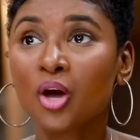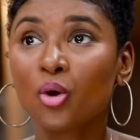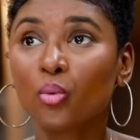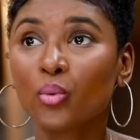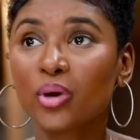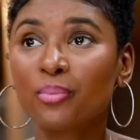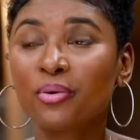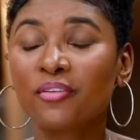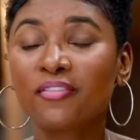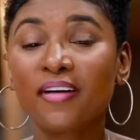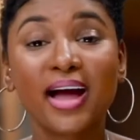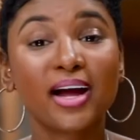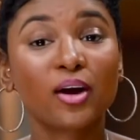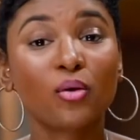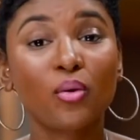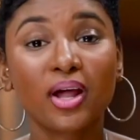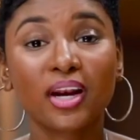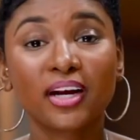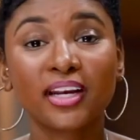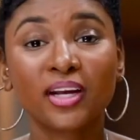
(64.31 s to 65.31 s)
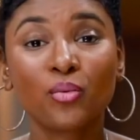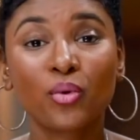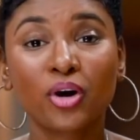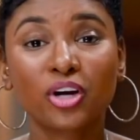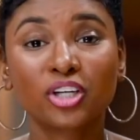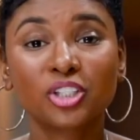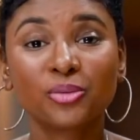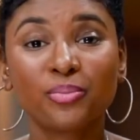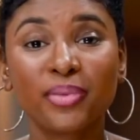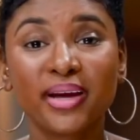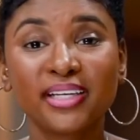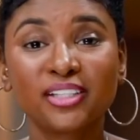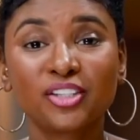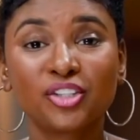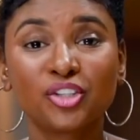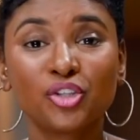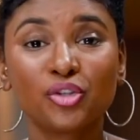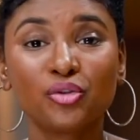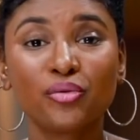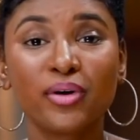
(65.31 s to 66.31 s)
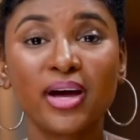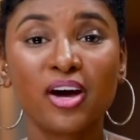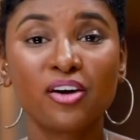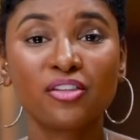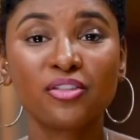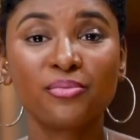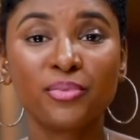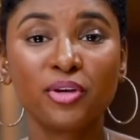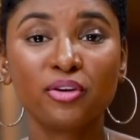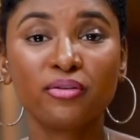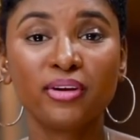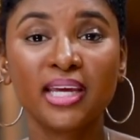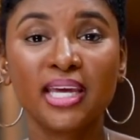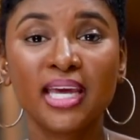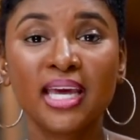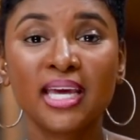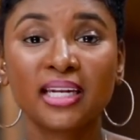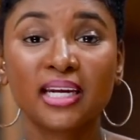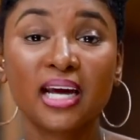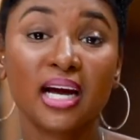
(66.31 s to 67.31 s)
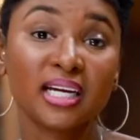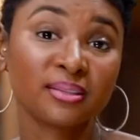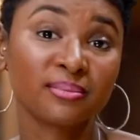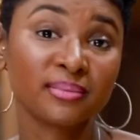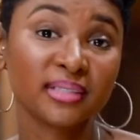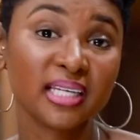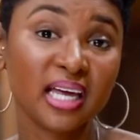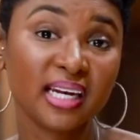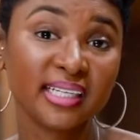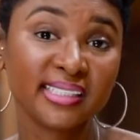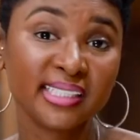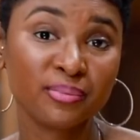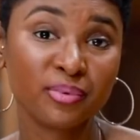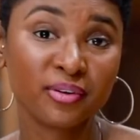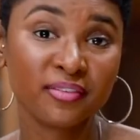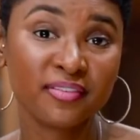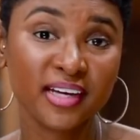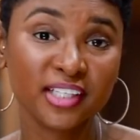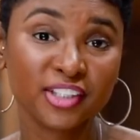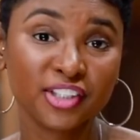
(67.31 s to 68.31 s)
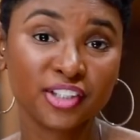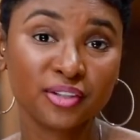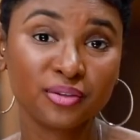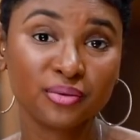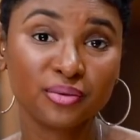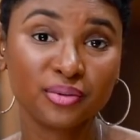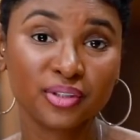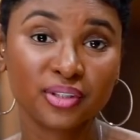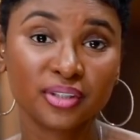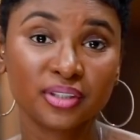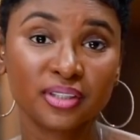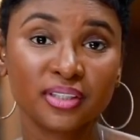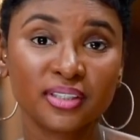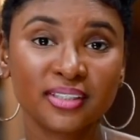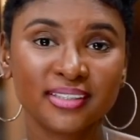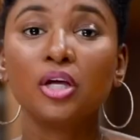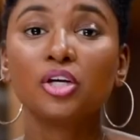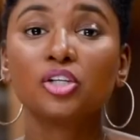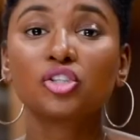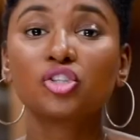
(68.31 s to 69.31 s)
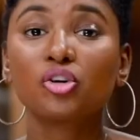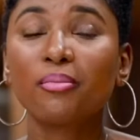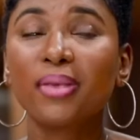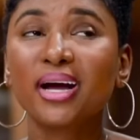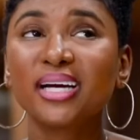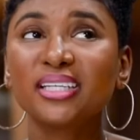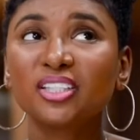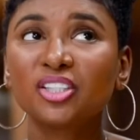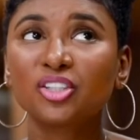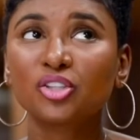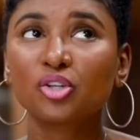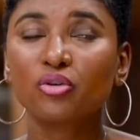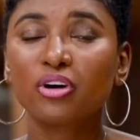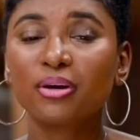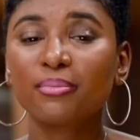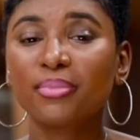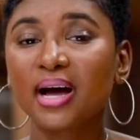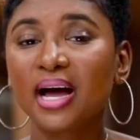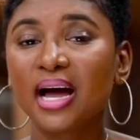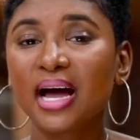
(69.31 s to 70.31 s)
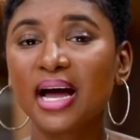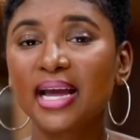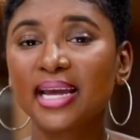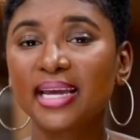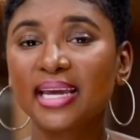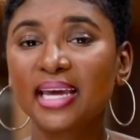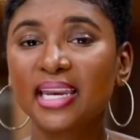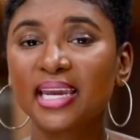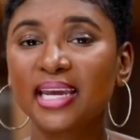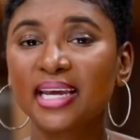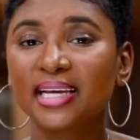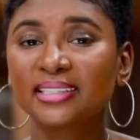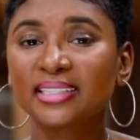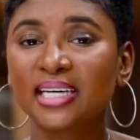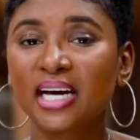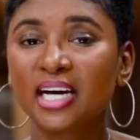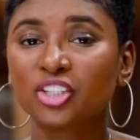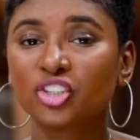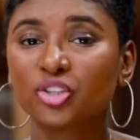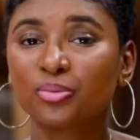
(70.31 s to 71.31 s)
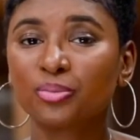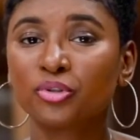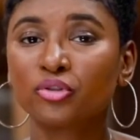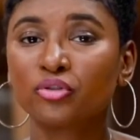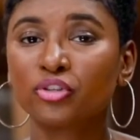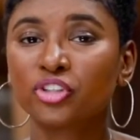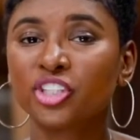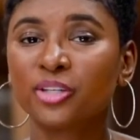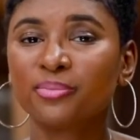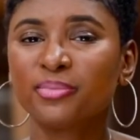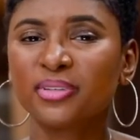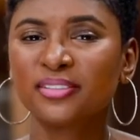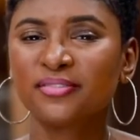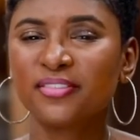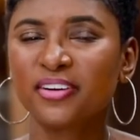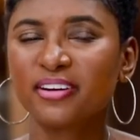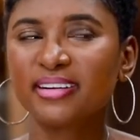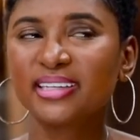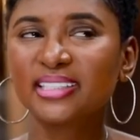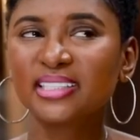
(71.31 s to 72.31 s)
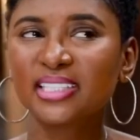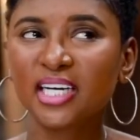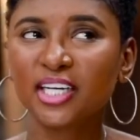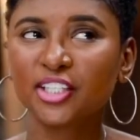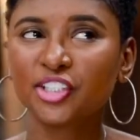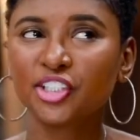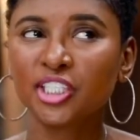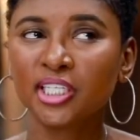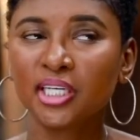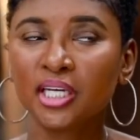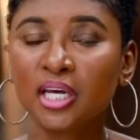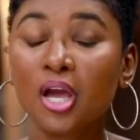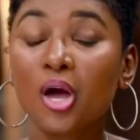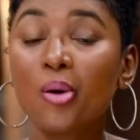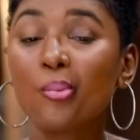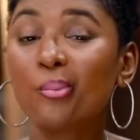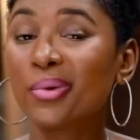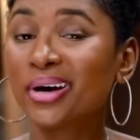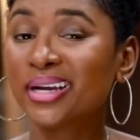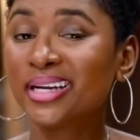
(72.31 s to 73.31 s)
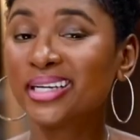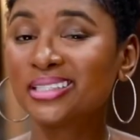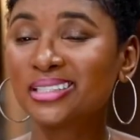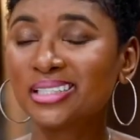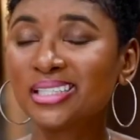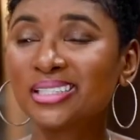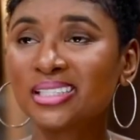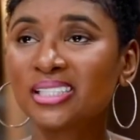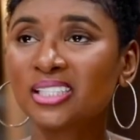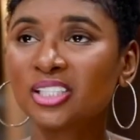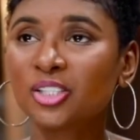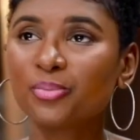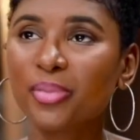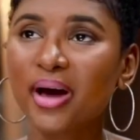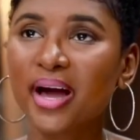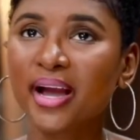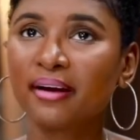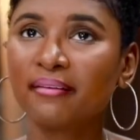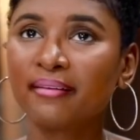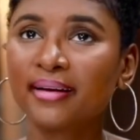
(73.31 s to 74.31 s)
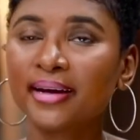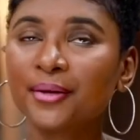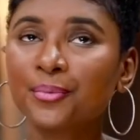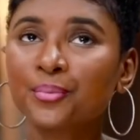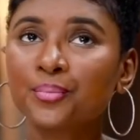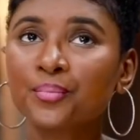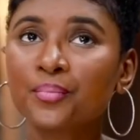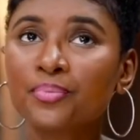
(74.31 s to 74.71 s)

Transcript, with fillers: We provide quality workspace to health, beauty, and cosmetology professionals. So my story behind getting into entrepreneurship is very touchy, but it's, it's inspiring.